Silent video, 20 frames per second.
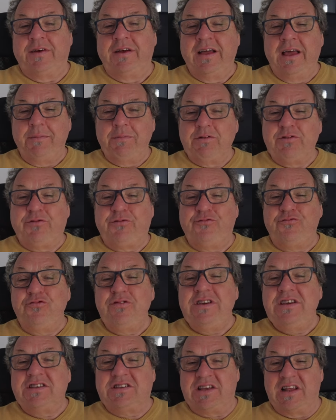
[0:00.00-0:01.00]
It was
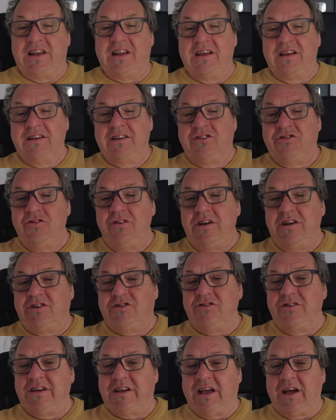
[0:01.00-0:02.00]
freezing, truly,
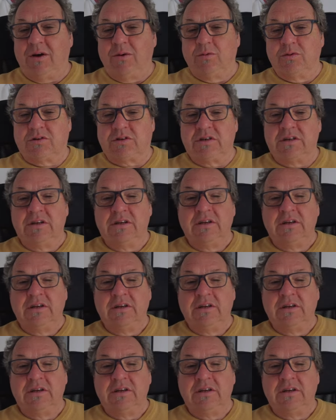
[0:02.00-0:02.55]
truly cold.